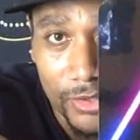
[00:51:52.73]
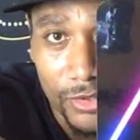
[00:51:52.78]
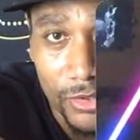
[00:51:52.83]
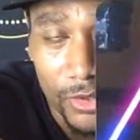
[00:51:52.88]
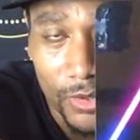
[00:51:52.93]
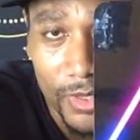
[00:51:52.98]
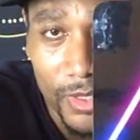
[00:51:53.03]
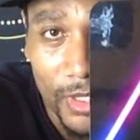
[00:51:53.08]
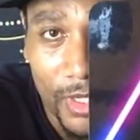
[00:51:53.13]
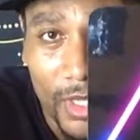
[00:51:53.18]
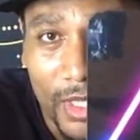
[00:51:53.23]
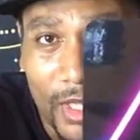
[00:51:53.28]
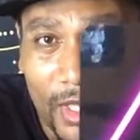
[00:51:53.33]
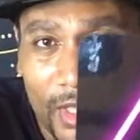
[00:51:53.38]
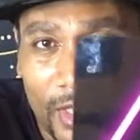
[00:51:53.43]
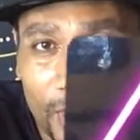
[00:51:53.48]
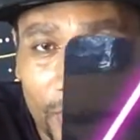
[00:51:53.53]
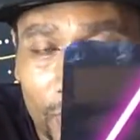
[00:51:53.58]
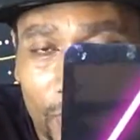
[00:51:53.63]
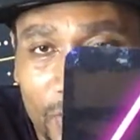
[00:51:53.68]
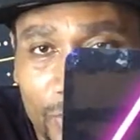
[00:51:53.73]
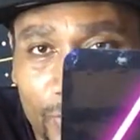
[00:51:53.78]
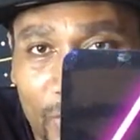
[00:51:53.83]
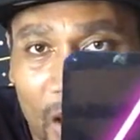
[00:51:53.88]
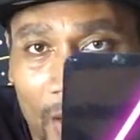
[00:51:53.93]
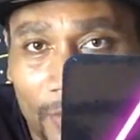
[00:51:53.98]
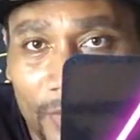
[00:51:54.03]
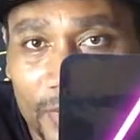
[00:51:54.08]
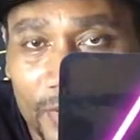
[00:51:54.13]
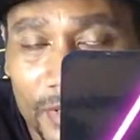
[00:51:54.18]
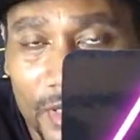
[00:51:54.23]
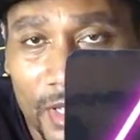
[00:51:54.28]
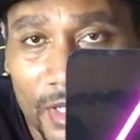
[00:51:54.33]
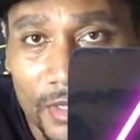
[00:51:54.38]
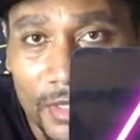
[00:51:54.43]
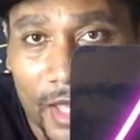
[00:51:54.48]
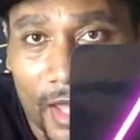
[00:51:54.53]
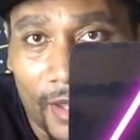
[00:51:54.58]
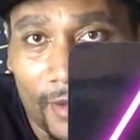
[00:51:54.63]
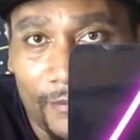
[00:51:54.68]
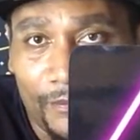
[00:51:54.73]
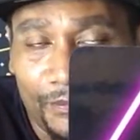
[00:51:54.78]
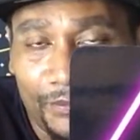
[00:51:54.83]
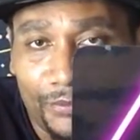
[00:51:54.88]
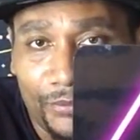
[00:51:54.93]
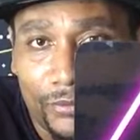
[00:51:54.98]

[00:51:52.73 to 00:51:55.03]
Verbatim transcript: So it, so it's probably saying that